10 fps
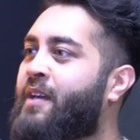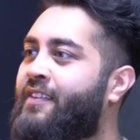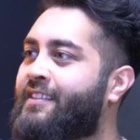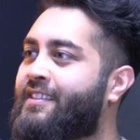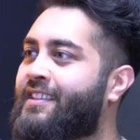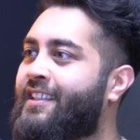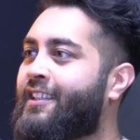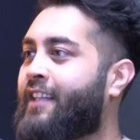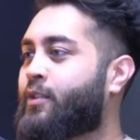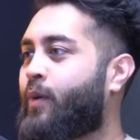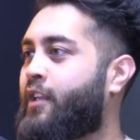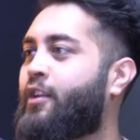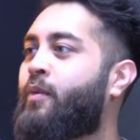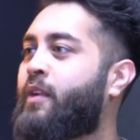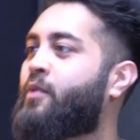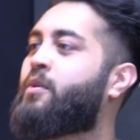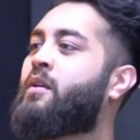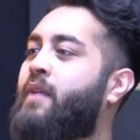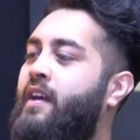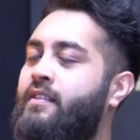your parents. Of course. That's why, you know, when you're
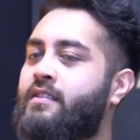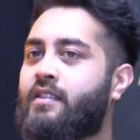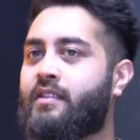with your parents,